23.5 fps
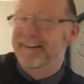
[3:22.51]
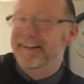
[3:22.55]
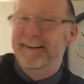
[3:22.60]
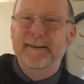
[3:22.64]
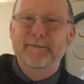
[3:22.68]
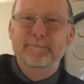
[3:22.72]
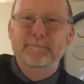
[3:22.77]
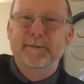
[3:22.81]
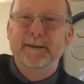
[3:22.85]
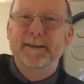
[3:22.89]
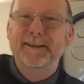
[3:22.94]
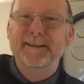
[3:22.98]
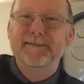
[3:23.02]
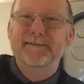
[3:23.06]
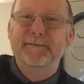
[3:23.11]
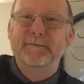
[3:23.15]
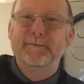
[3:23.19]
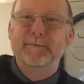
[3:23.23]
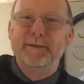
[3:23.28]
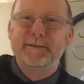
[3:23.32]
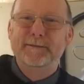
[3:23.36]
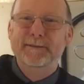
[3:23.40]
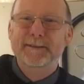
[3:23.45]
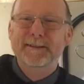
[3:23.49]

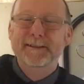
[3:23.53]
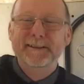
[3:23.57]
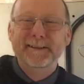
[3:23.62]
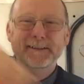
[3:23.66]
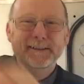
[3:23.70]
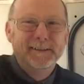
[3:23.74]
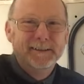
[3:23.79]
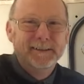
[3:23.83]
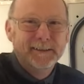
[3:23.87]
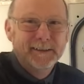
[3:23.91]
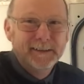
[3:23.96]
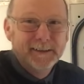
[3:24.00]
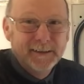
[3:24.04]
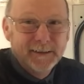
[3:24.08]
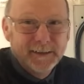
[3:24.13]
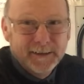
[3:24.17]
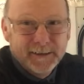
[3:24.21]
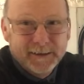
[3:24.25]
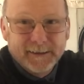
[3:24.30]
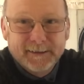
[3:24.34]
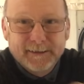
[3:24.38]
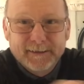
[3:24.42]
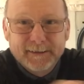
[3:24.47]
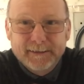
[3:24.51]
Unbelievable.
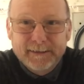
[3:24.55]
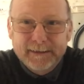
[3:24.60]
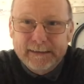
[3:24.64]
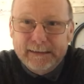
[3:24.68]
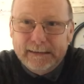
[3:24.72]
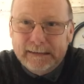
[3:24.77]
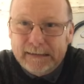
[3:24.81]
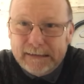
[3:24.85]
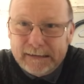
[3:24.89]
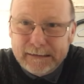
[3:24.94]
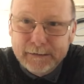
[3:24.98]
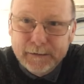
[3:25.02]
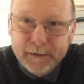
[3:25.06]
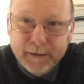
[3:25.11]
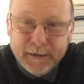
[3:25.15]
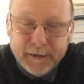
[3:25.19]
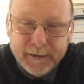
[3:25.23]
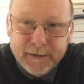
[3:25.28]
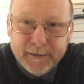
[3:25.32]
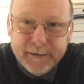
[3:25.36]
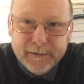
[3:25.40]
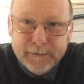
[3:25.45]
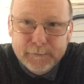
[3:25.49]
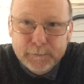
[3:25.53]
So there you go.
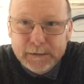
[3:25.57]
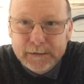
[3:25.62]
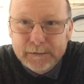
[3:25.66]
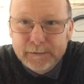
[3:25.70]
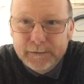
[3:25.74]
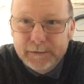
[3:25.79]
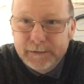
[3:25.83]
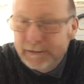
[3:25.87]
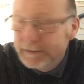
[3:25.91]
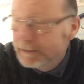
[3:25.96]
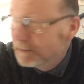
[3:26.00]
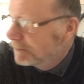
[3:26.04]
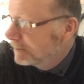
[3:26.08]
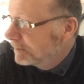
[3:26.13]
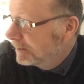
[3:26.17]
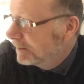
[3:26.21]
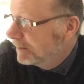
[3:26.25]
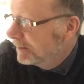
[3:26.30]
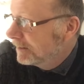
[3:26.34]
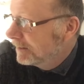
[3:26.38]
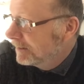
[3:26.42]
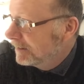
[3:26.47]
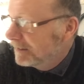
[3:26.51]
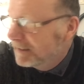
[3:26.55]
Well,
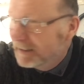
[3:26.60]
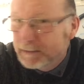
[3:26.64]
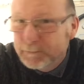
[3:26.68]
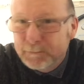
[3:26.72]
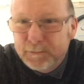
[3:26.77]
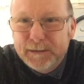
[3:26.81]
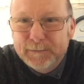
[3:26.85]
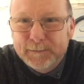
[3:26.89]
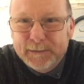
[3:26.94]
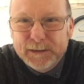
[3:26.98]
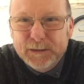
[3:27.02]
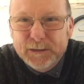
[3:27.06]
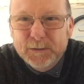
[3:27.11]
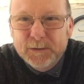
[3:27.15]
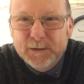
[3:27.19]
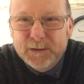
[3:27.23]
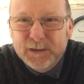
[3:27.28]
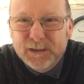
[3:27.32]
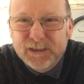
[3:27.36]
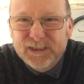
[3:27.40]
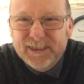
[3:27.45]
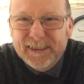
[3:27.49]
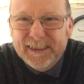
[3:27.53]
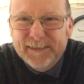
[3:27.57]
that's pretty much all I've
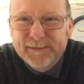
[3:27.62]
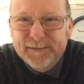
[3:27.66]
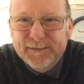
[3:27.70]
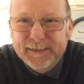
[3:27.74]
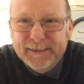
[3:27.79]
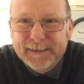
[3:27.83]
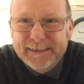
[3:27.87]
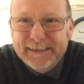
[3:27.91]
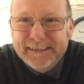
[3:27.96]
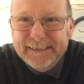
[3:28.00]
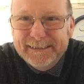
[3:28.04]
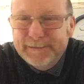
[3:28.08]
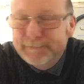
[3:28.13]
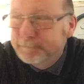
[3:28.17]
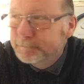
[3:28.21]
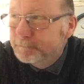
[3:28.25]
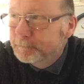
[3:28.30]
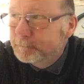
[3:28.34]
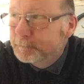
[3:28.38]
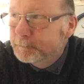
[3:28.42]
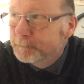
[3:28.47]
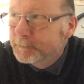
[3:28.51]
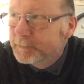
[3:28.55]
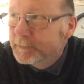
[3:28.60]
got to say for now.
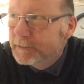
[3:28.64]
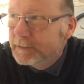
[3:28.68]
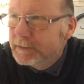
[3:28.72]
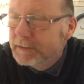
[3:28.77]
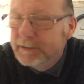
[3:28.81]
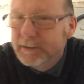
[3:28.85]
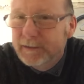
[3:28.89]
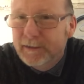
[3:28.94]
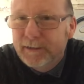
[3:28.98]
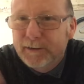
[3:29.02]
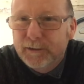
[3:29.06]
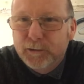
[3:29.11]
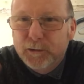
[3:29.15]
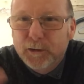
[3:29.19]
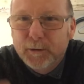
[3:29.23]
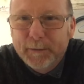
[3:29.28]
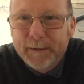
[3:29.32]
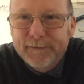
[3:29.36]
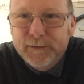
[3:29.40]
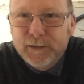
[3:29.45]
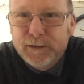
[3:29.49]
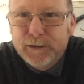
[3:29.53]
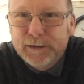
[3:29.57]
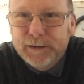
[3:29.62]
I want to do a bit
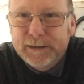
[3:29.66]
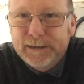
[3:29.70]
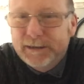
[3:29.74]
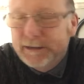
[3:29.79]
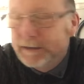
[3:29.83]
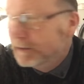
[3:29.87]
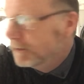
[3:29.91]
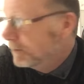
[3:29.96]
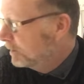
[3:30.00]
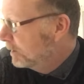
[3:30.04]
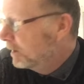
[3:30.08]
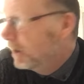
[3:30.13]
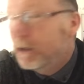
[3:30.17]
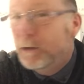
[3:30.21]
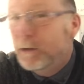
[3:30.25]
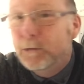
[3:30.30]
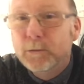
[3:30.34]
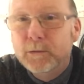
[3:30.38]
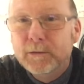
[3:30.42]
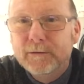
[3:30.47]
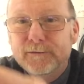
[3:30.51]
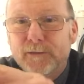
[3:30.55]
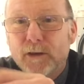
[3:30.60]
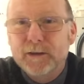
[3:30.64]
of varnishing. Oh,
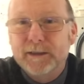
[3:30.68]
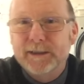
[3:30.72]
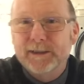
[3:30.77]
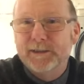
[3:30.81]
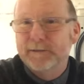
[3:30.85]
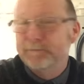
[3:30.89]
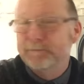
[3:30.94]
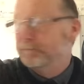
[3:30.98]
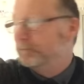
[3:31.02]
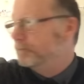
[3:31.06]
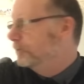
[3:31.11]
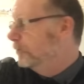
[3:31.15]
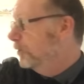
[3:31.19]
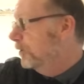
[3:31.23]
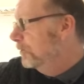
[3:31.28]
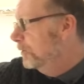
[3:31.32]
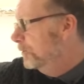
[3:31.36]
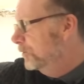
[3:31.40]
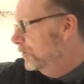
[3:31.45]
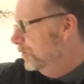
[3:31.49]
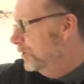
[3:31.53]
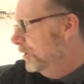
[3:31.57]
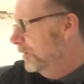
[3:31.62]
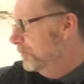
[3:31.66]
varnish, while
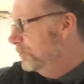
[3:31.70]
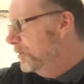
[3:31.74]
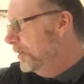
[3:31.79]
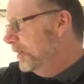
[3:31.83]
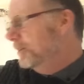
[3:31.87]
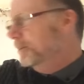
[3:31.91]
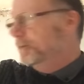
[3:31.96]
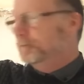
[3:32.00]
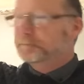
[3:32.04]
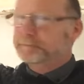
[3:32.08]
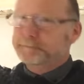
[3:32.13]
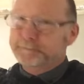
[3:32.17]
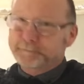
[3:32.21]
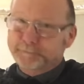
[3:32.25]
on the subject.